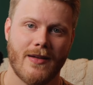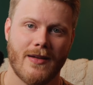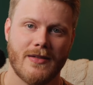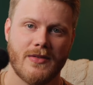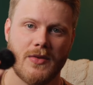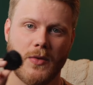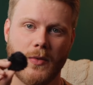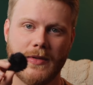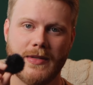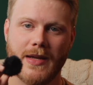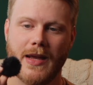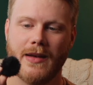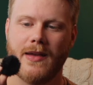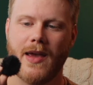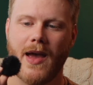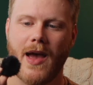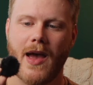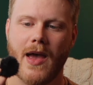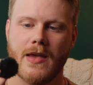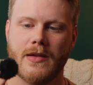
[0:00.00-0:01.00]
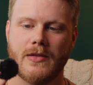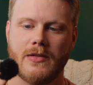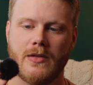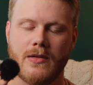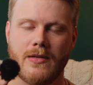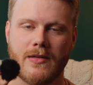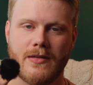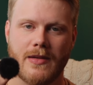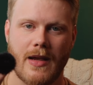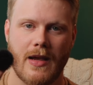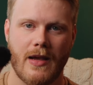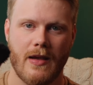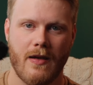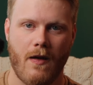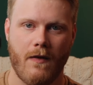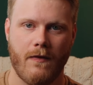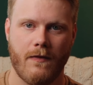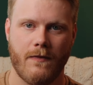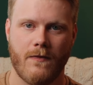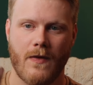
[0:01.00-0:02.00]
So a dead cat is just a
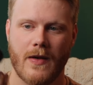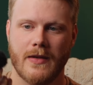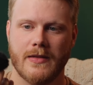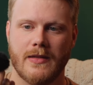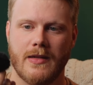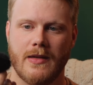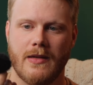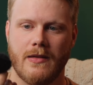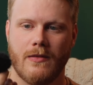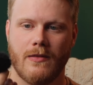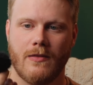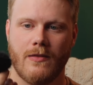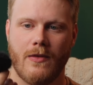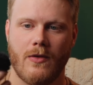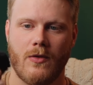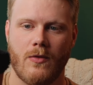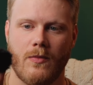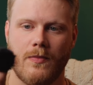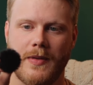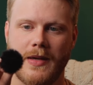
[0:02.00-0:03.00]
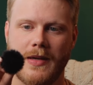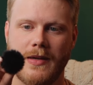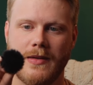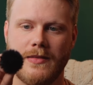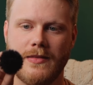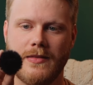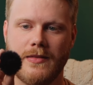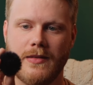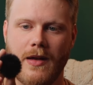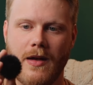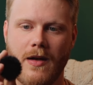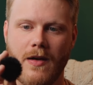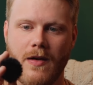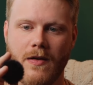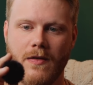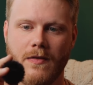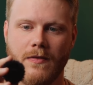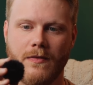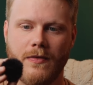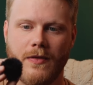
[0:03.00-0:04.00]
fuzzy little piece
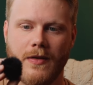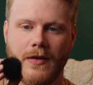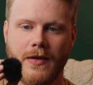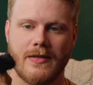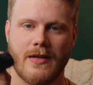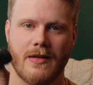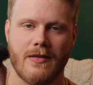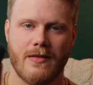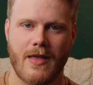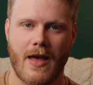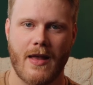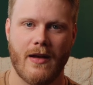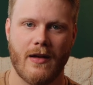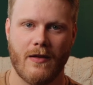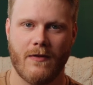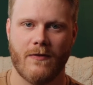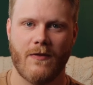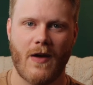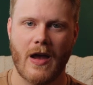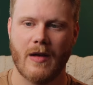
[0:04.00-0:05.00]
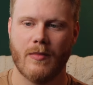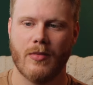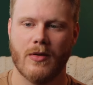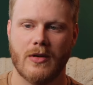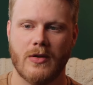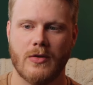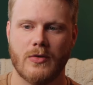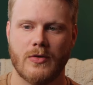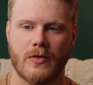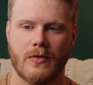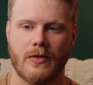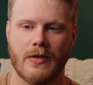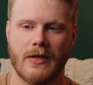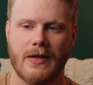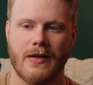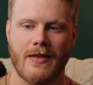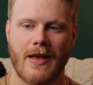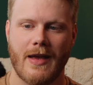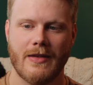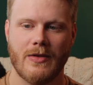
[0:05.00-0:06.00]
of synthetic fiber
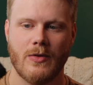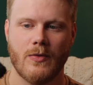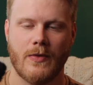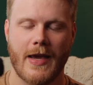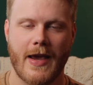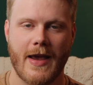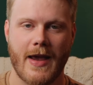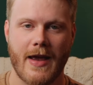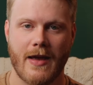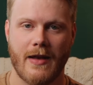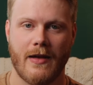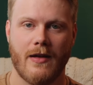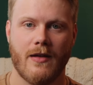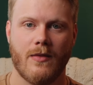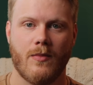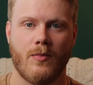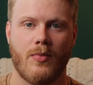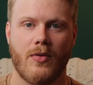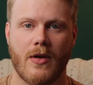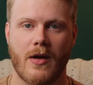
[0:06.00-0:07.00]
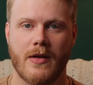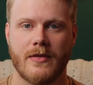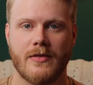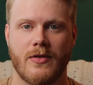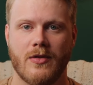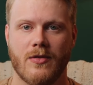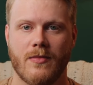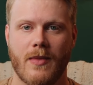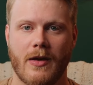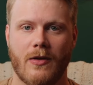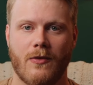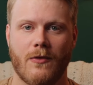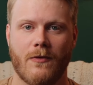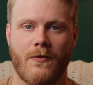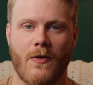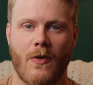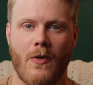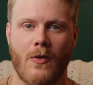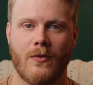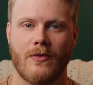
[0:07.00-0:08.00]
usually that you can put onto your
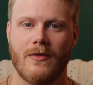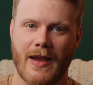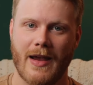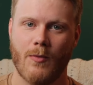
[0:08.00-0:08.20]
microphone.